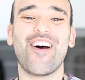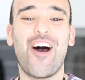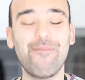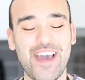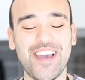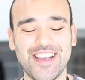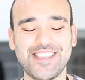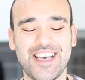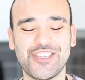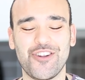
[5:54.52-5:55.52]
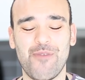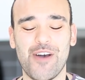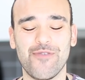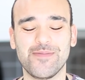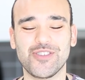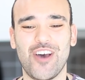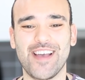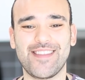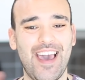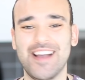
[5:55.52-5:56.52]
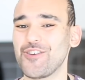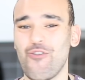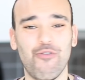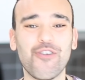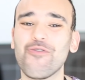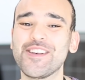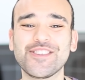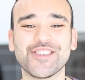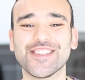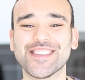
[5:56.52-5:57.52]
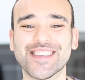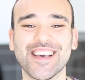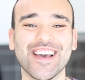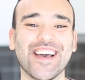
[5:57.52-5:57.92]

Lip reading: I'm making a section on my website to answer all the questions.